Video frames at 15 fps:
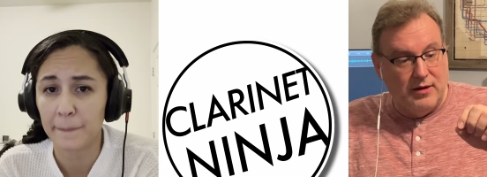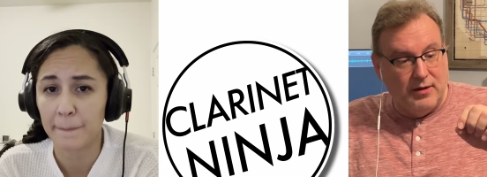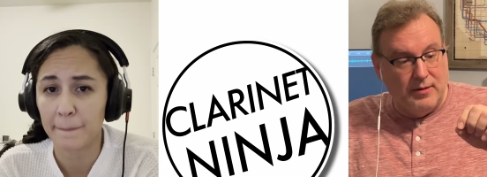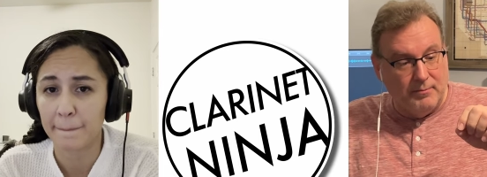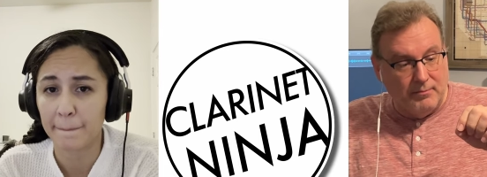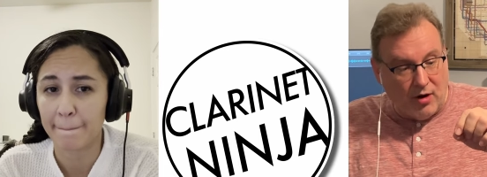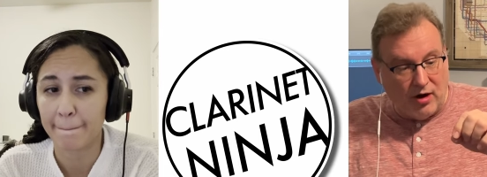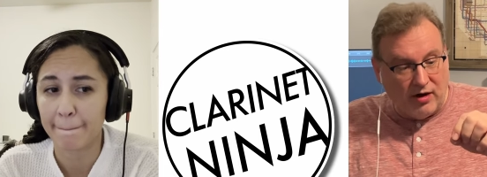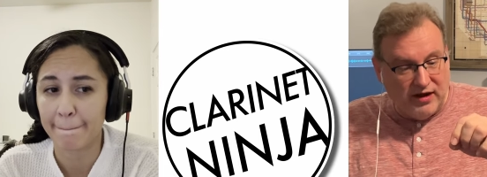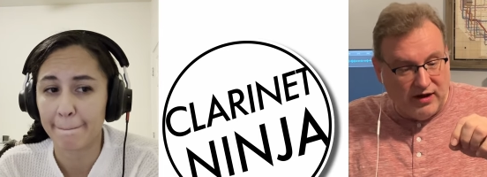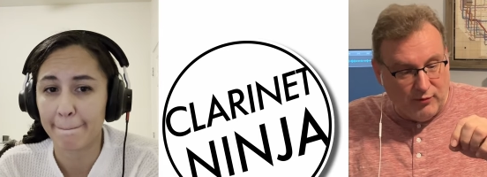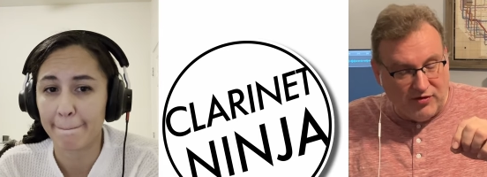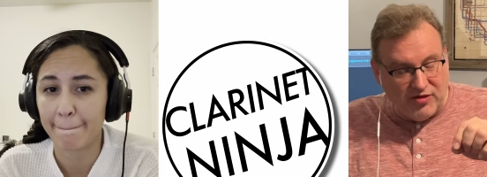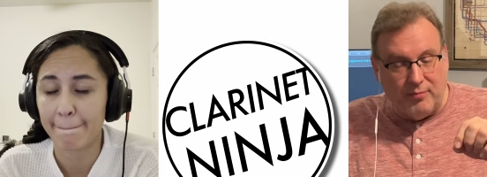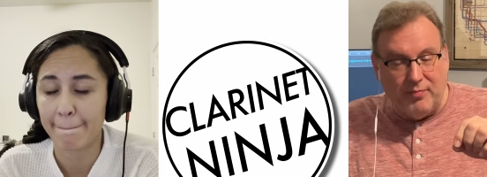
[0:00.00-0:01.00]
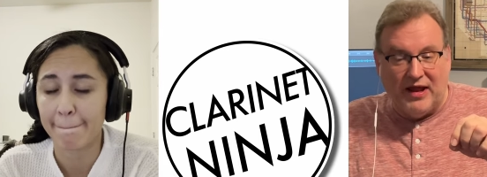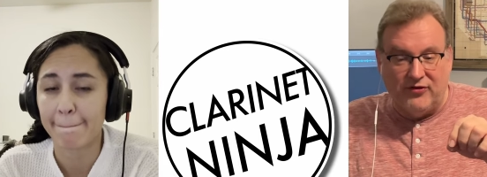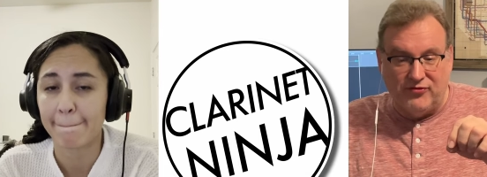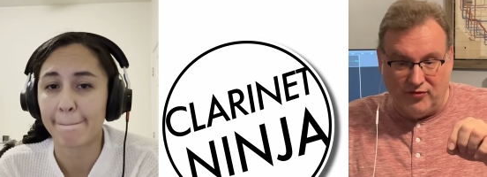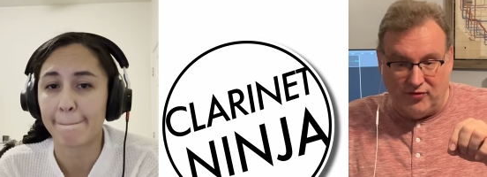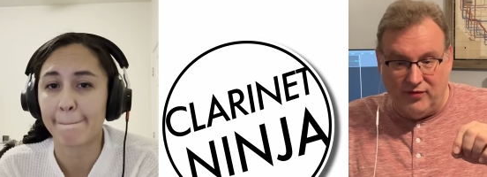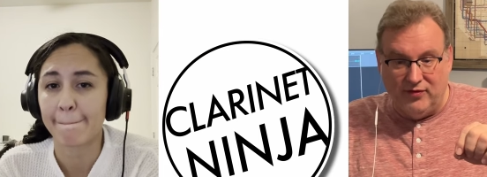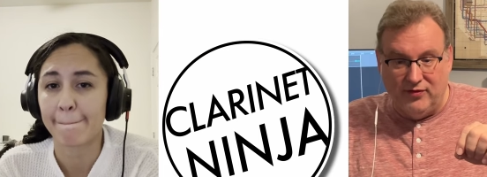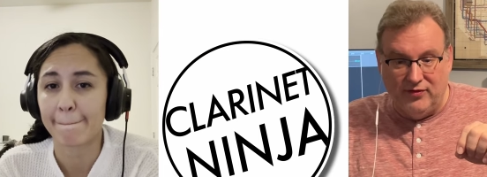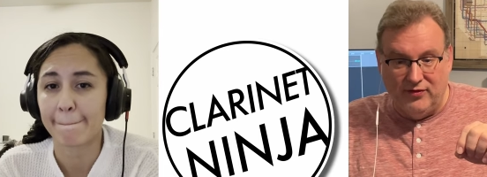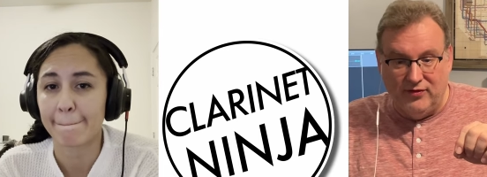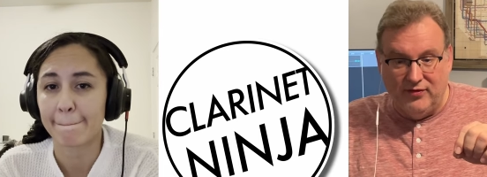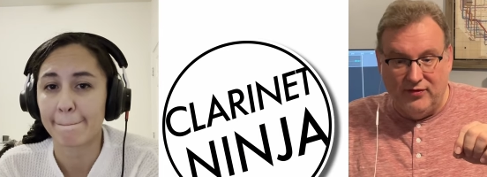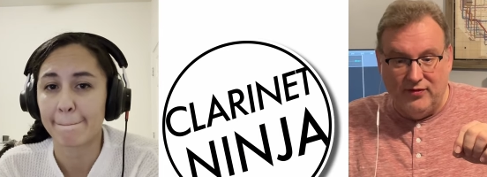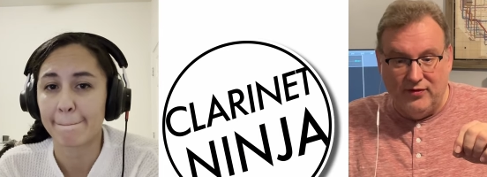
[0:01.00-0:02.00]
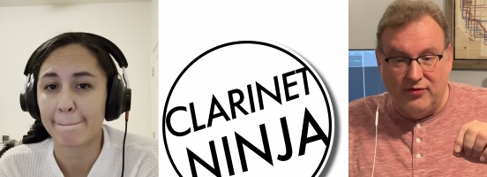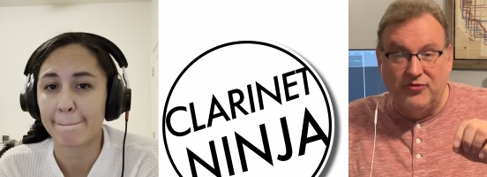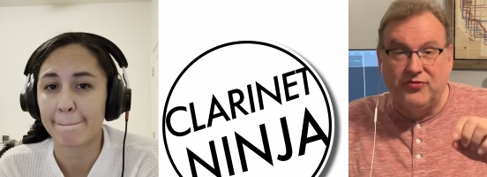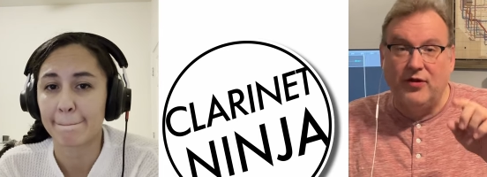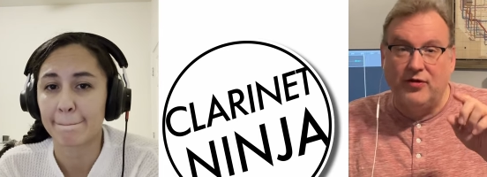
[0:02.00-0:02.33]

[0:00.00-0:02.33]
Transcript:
Speaker 1: mark it with a pencil so